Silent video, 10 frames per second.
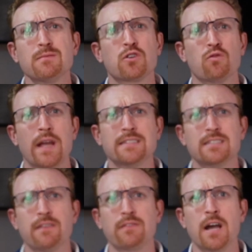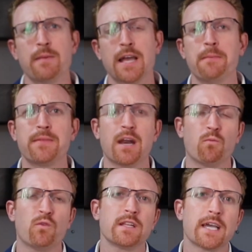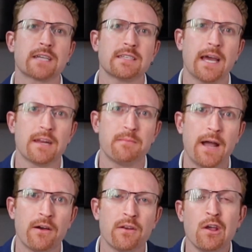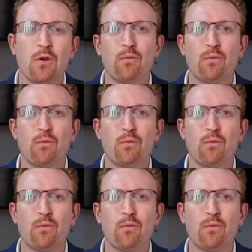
some great stuff coming up that I'm really excited about.